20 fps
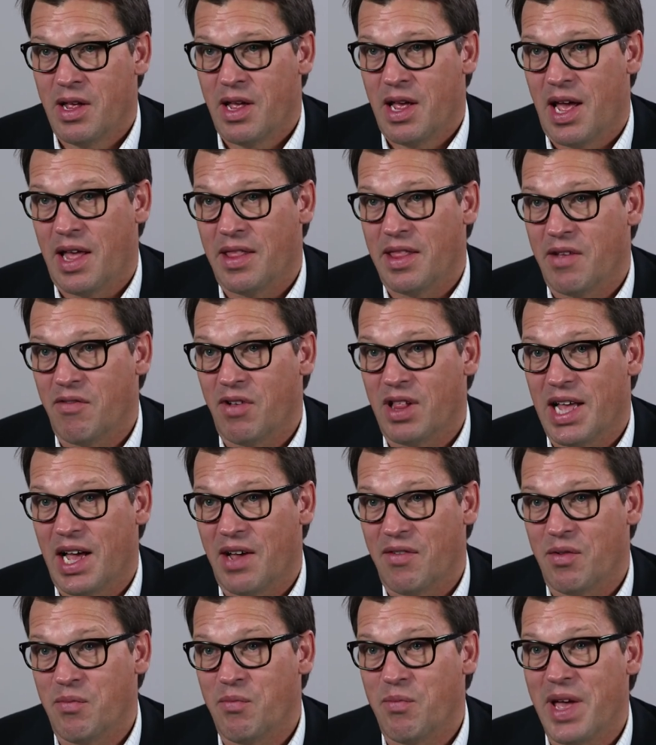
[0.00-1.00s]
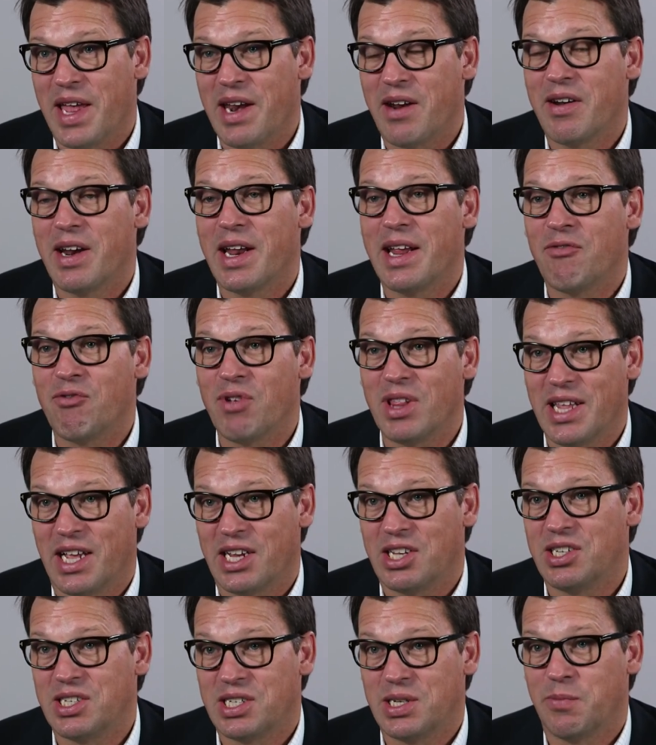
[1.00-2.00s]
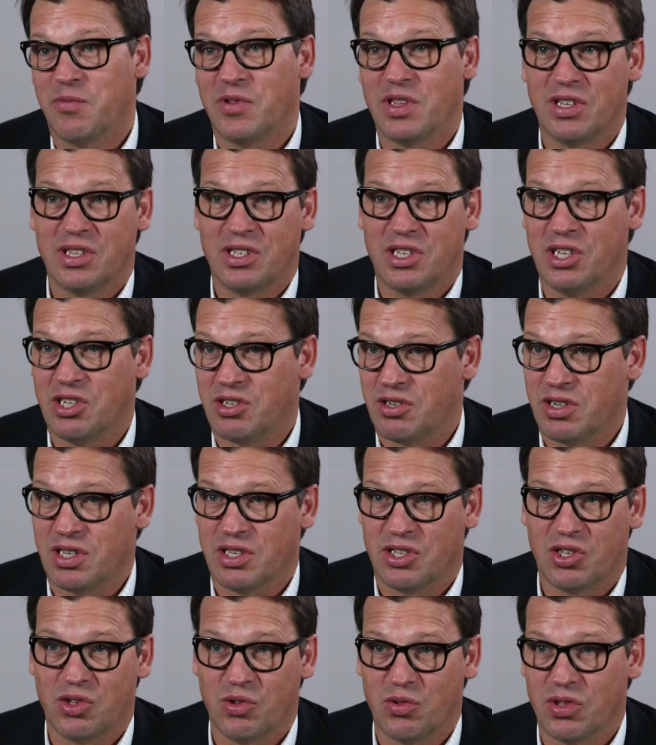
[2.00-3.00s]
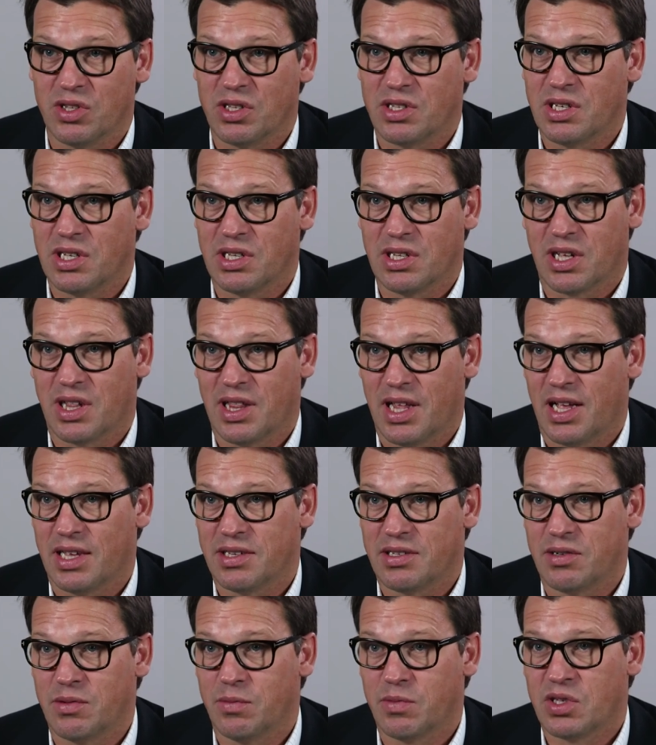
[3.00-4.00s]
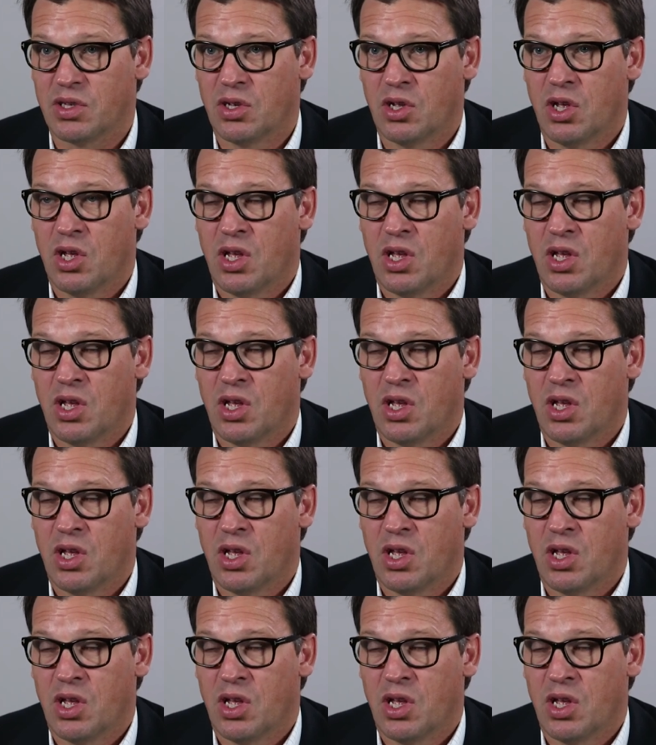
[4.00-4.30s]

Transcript: and they will have a better relationship with the teacher and students in the classrooms.